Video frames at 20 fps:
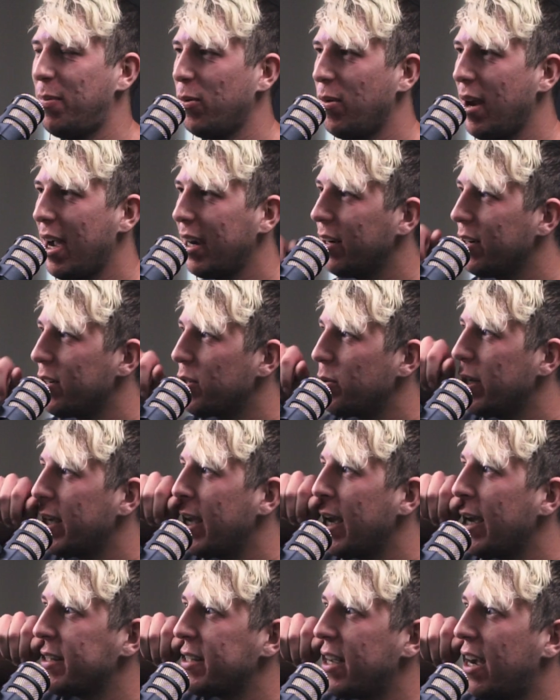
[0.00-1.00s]
records we
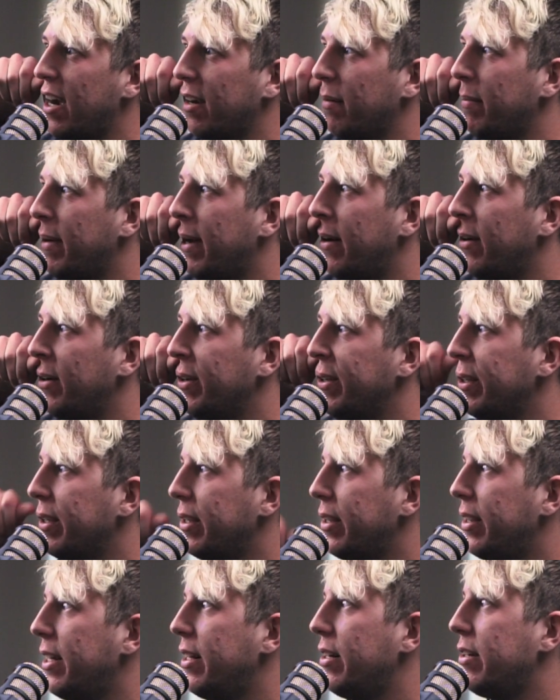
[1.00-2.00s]
can't talk about.
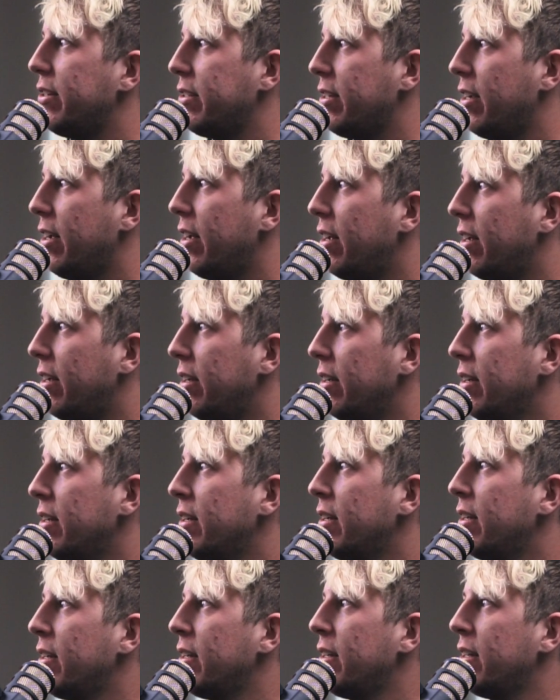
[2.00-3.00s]
There's a
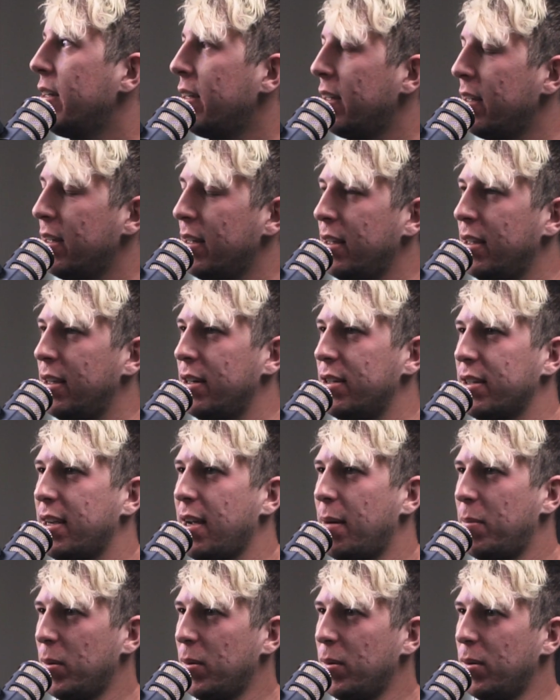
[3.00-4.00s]

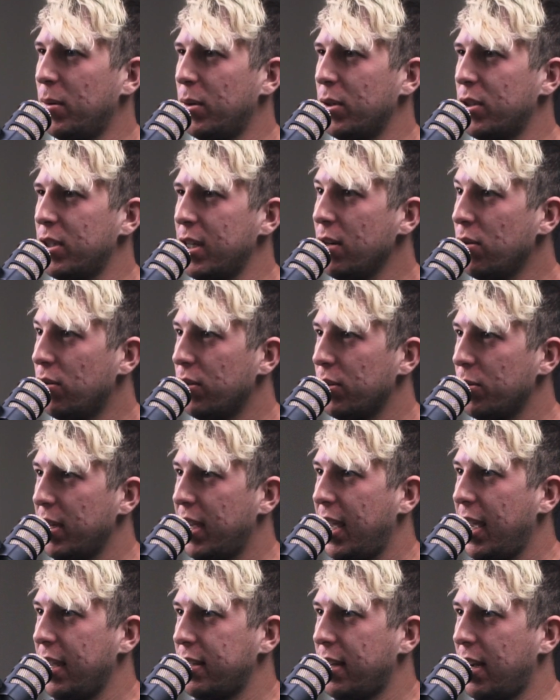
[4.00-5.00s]
couple singles we
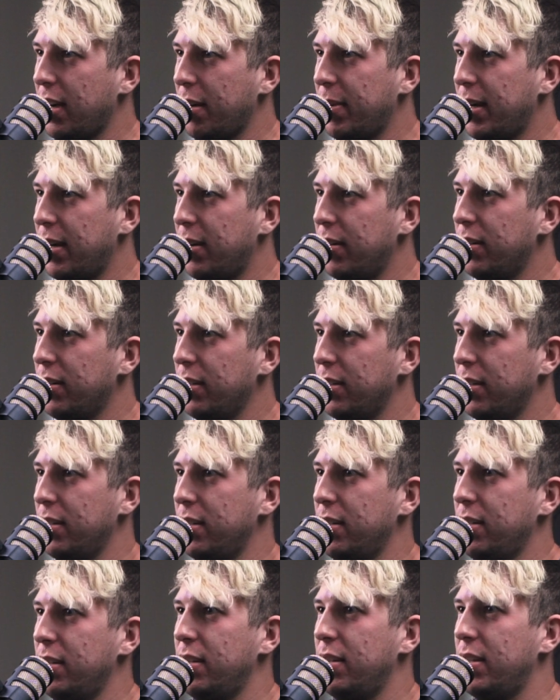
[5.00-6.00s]
can't talk about.
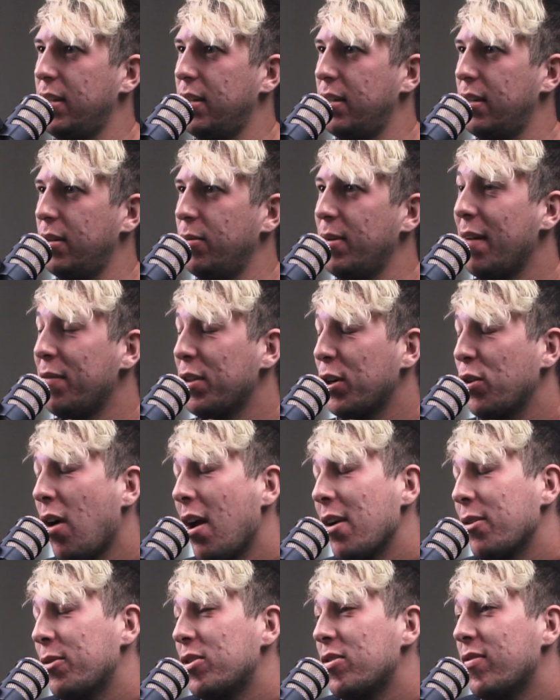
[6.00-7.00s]
We have the
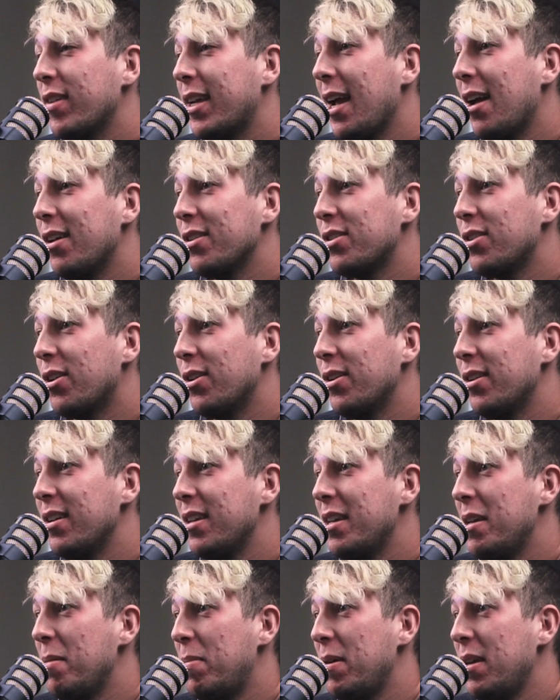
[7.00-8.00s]
Chronicles of a Calloused Heart
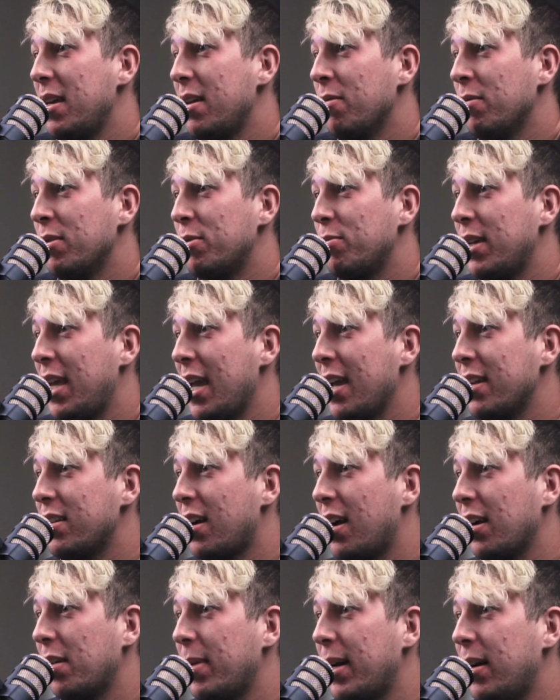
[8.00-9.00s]
EP, which we can
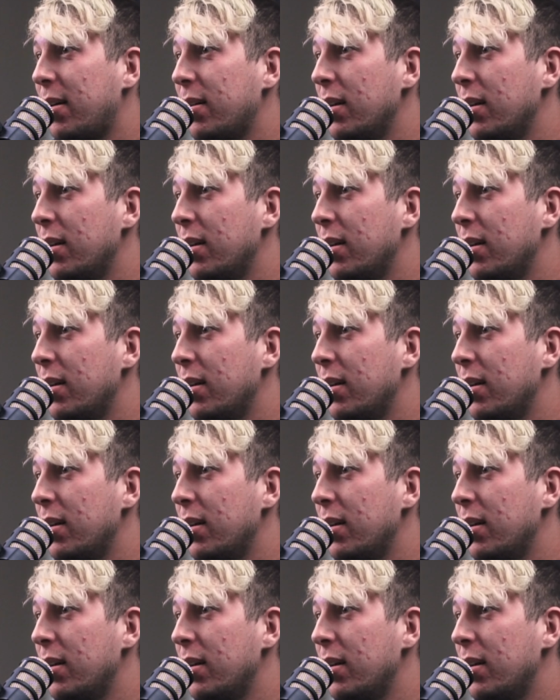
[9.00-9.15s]
talk about.